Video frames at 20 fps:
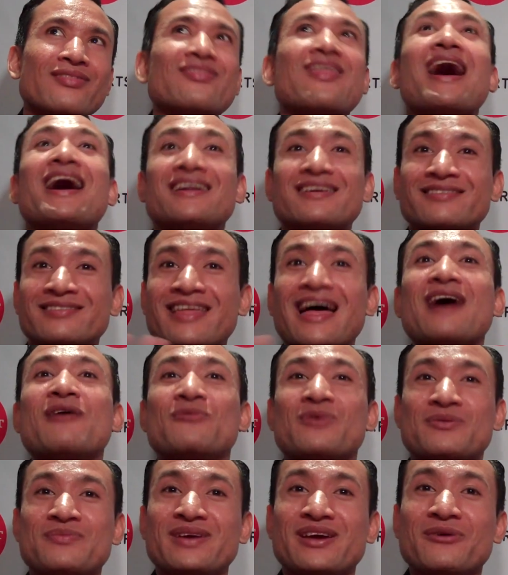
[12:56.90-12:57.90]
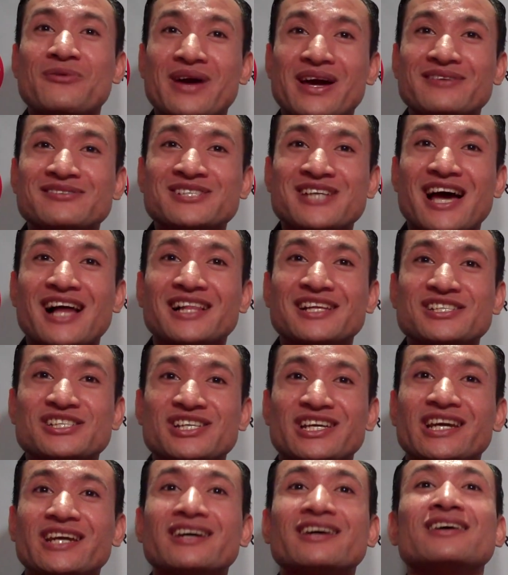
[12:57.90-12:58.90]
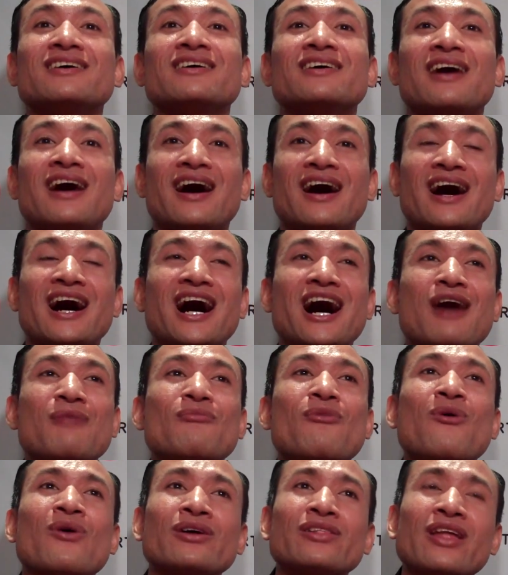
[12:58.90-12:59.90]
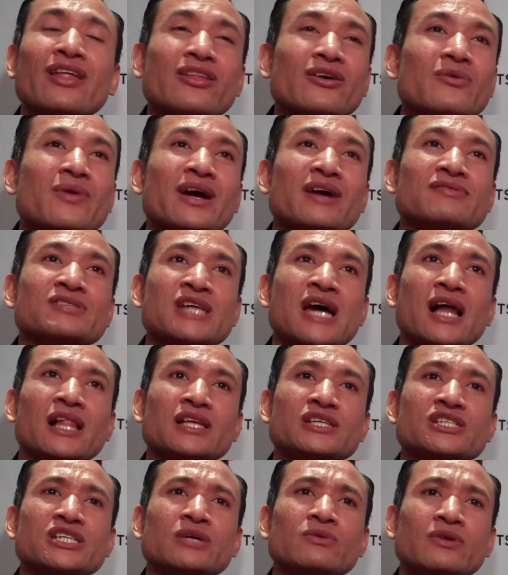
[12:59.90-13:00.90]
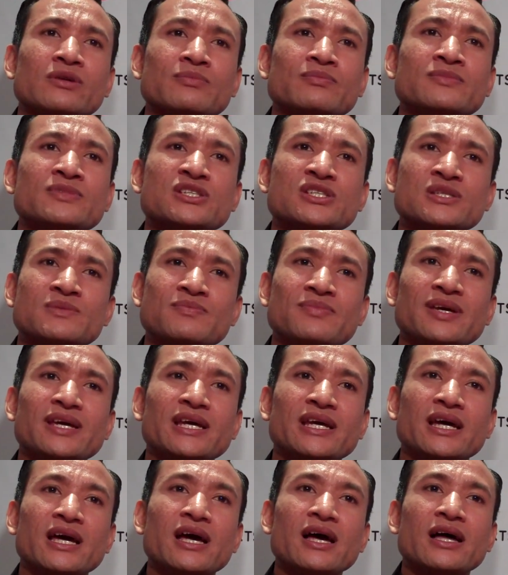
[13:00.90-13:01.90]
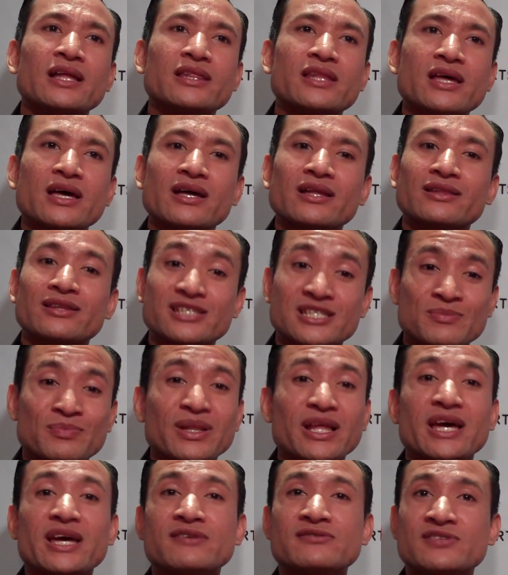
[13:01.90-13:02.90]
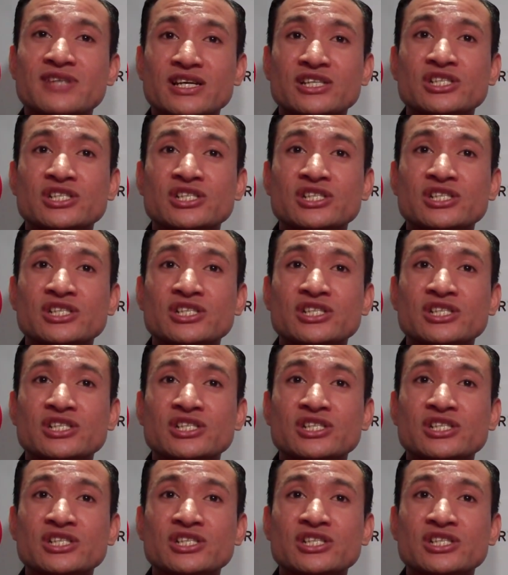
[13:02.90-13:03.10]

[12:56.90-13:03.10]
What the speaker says: that would be a way of challenging. Or another way of challenging would just be the display of